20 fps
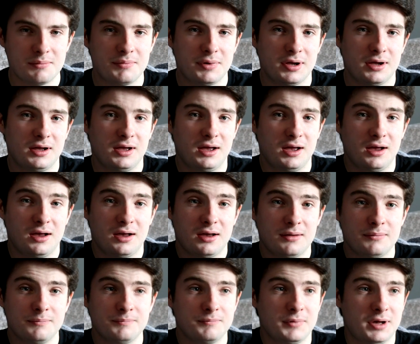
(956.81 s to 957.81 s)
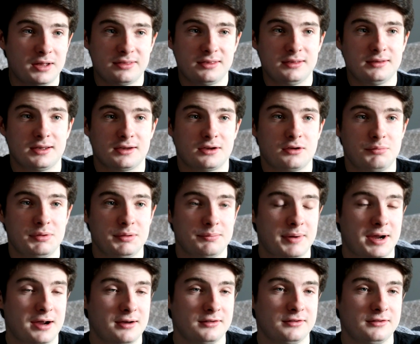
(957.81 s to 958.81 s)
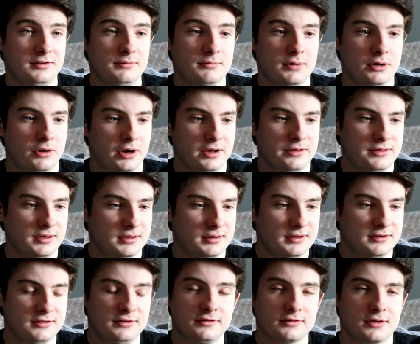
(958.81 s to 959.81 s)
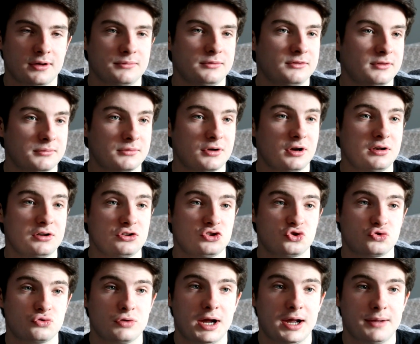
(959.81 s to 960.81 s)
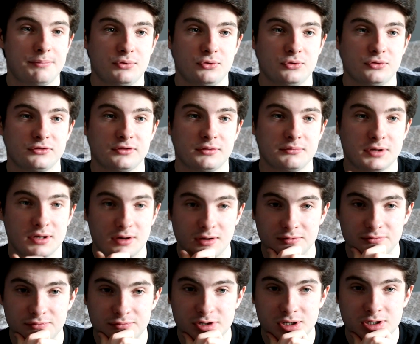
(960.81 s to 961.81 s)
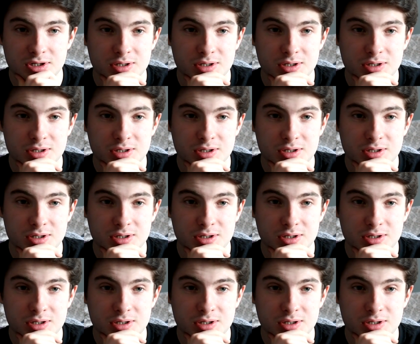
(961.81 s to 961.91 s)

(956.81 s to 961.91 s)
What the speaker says: But I think that could be Baron Zemo. I think this is some kind of trap or some kind of